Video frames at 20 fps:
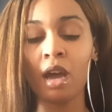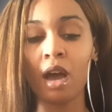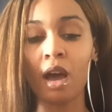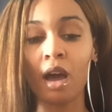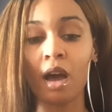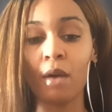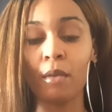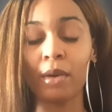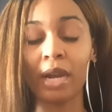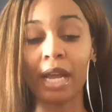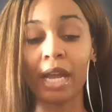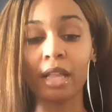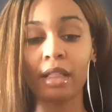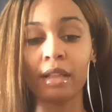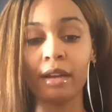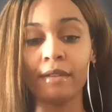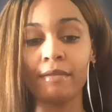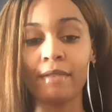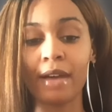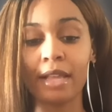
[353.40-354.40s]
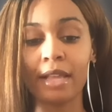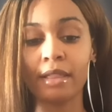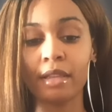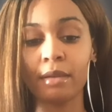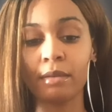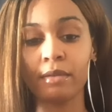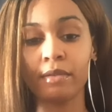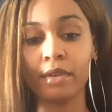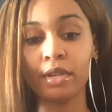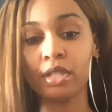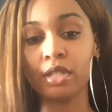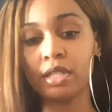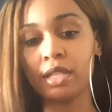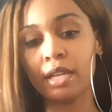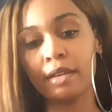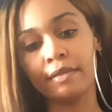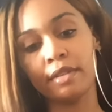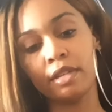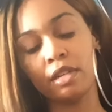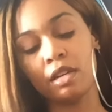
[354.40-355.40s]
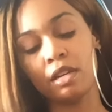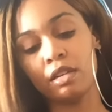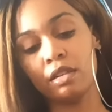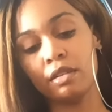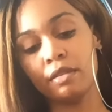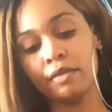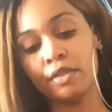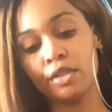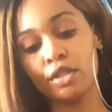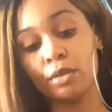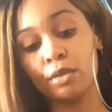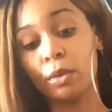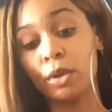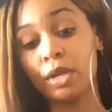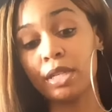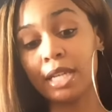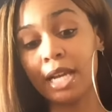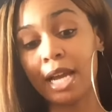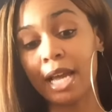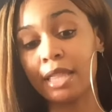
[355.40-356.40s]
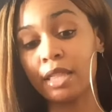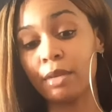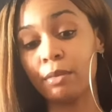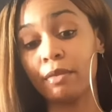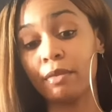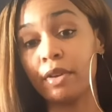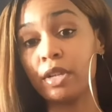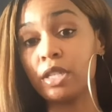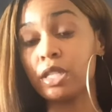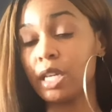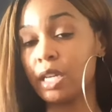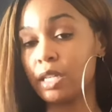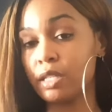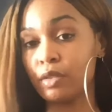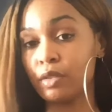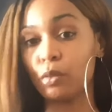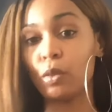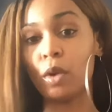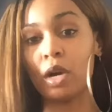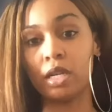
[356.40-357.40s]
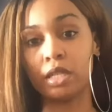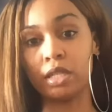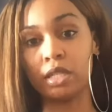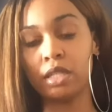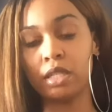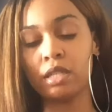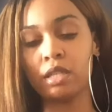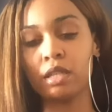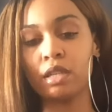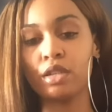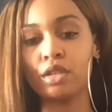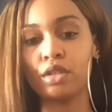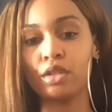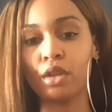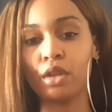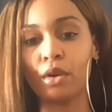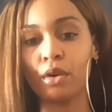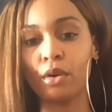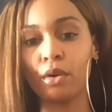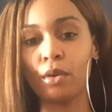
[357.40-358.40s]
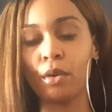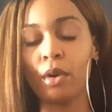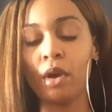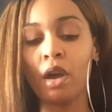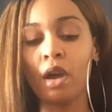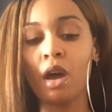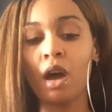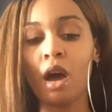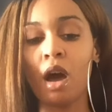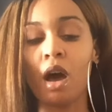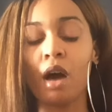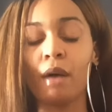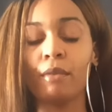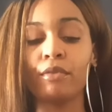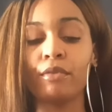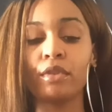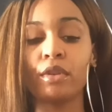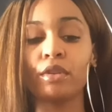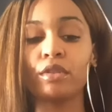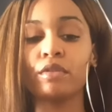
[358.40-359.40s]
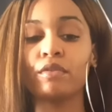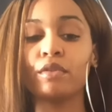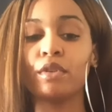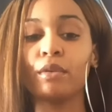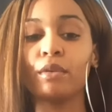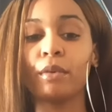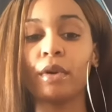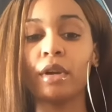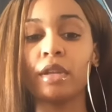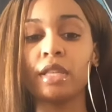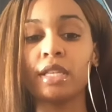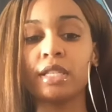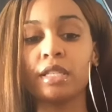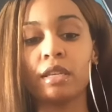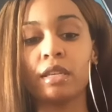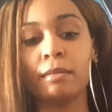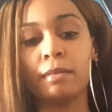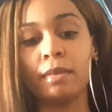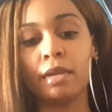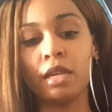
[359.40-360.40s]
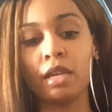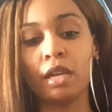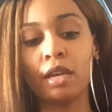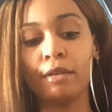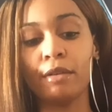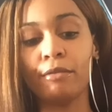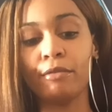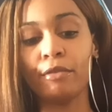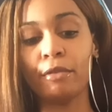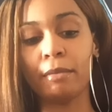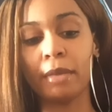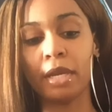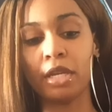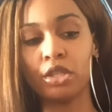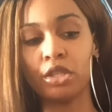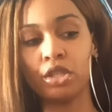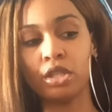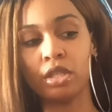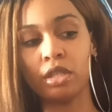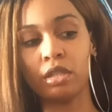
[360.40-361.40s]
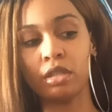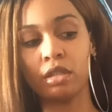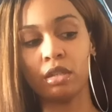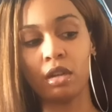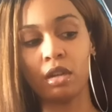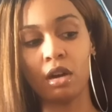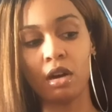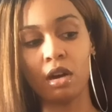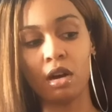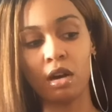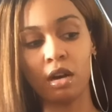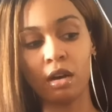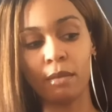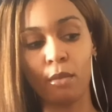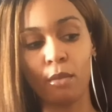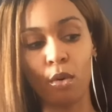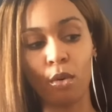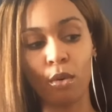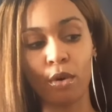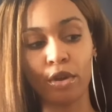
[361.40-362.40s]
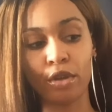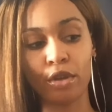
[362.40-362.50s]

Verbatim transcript: uh, when I clarified the reverse seven of swords, I got the reverse ace of wands. So, um, for those of you where this could be information um, or